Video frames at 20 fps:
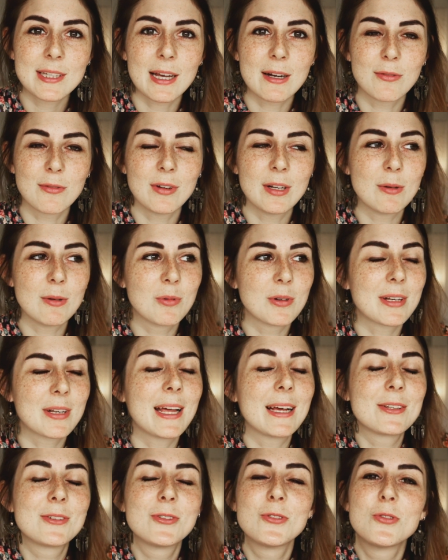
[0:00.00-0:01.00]
I really would
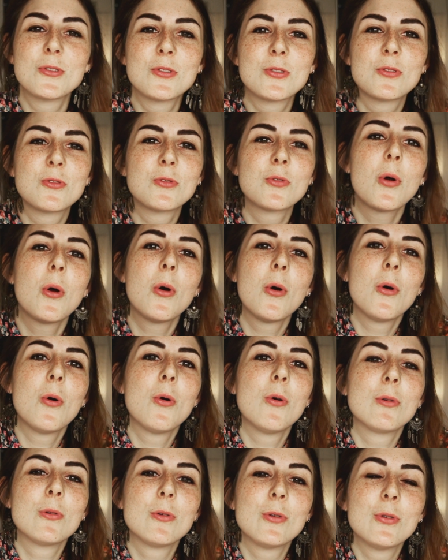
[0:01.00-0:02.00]
like to
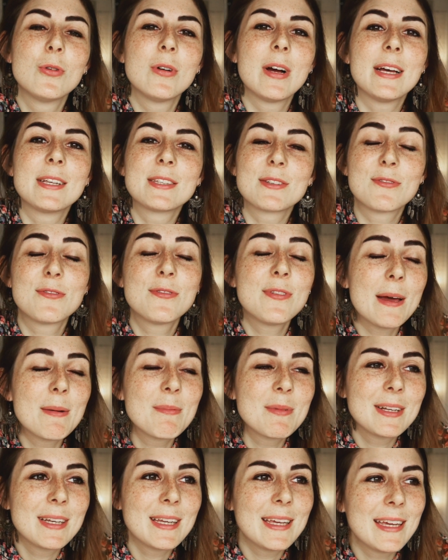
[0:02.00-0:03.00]
grow as a
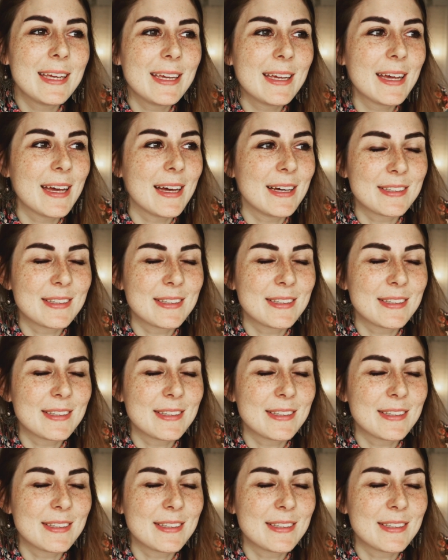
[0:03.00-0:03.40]
family,